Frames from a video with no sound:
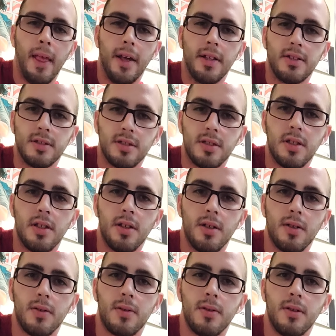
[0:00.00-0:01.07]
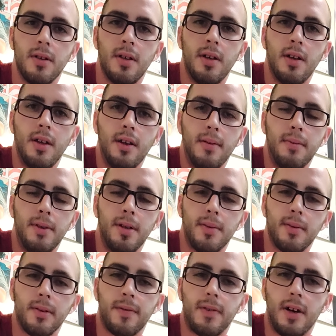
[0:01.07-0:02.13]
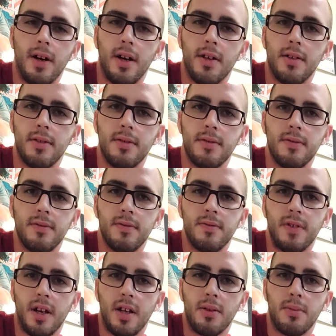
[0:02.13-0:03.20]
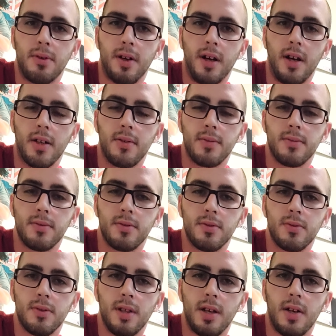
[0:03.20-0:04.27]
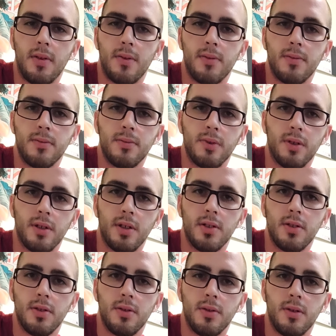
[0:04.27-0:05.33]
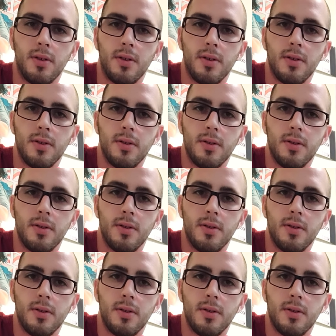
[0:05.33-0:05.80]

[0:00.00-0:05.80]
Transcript: and still be able to find valuable items without working too hard.